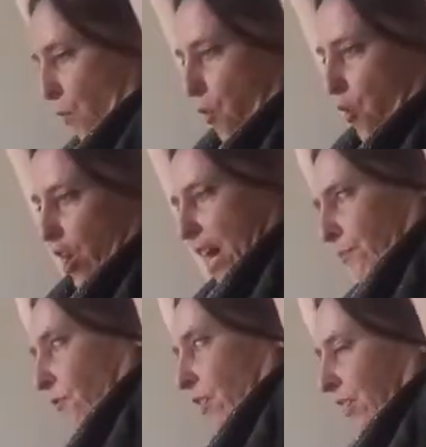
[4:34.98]
all
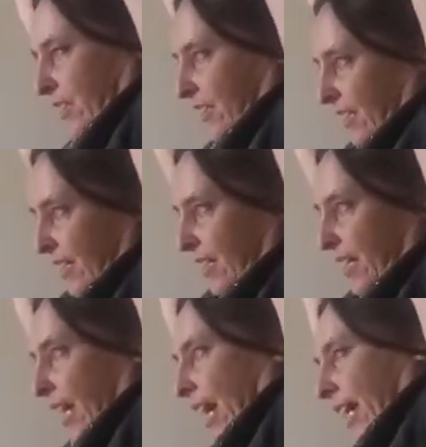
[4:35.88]
upwards
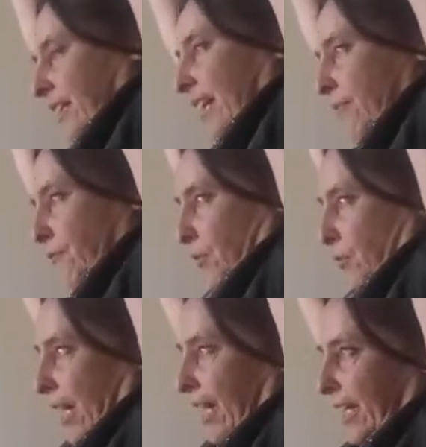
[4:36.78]
and left,
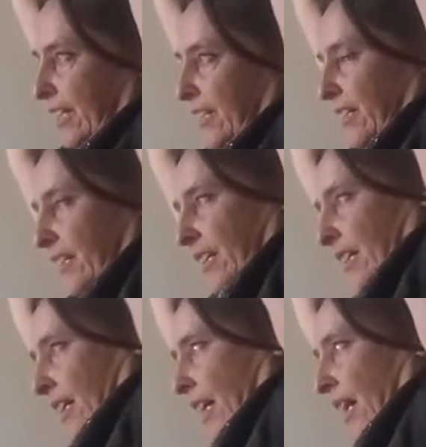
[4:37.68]
right.
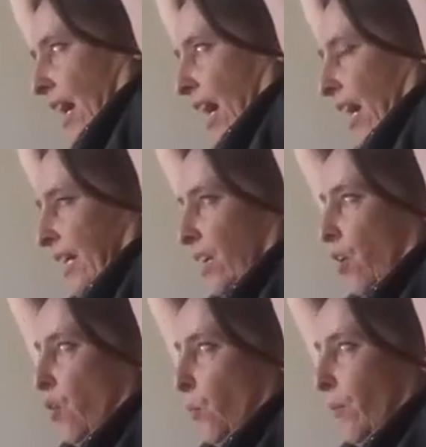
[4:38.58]
I
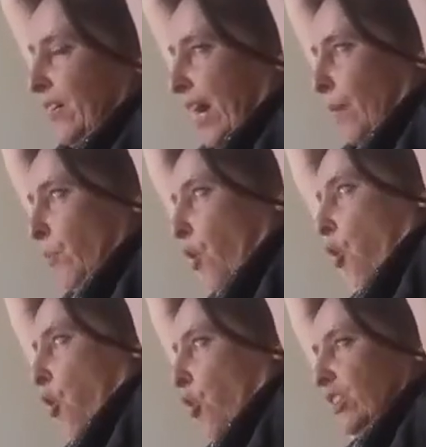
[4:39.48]
open up
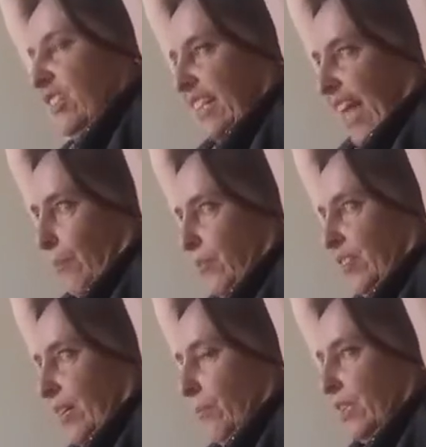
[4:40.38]
all the gaps
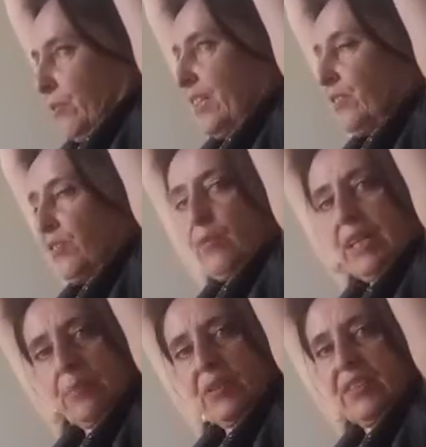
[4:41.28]
in between the
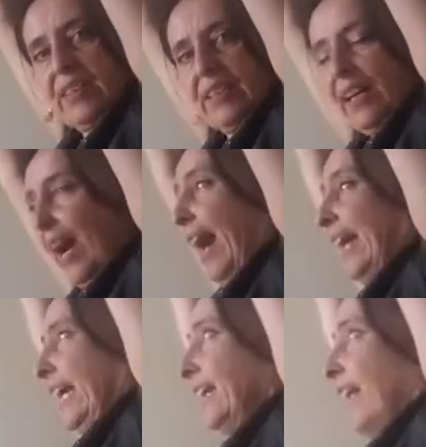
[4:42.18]
ribs. I
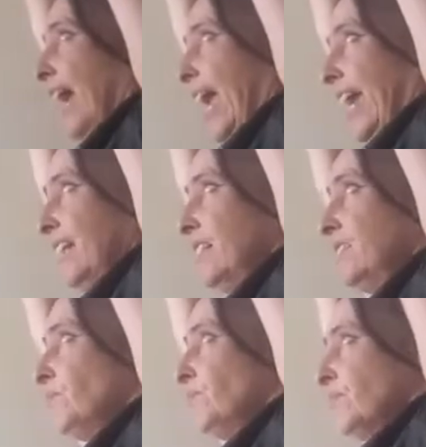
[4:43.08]
inhale,
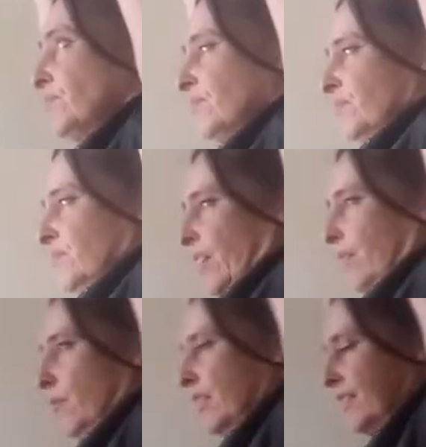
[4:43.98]
and
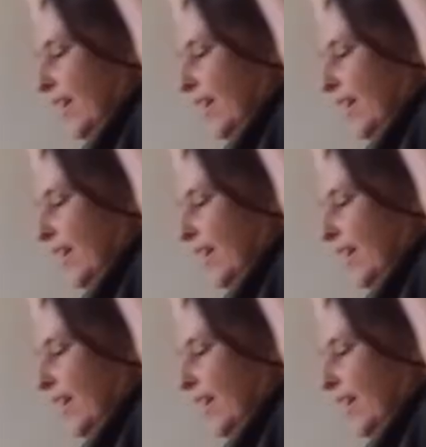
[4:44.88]
with the